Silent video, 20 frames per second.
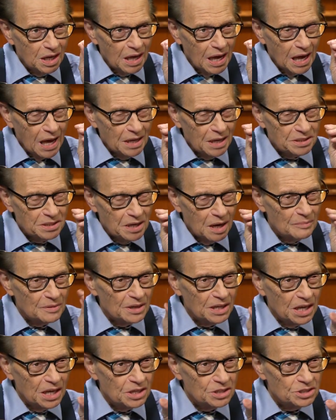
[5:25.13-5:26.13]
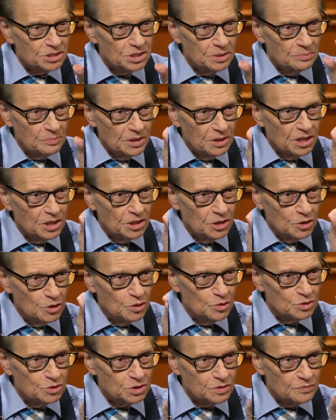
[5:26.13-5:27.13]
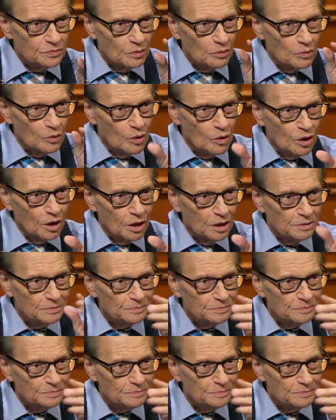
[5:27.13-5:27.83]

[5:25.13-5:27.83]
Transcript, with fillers: atomic energy being used for war?